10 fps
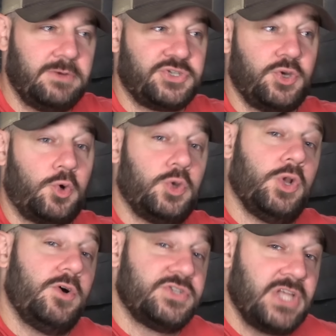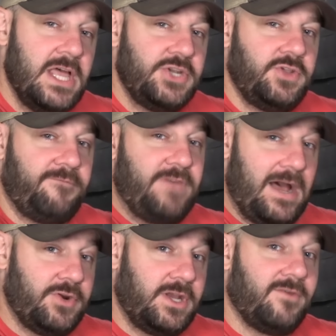It was so close to the
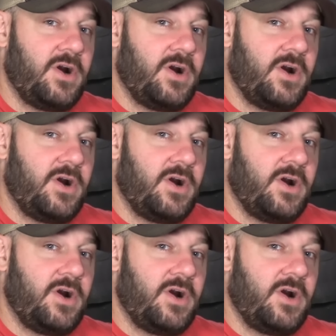founding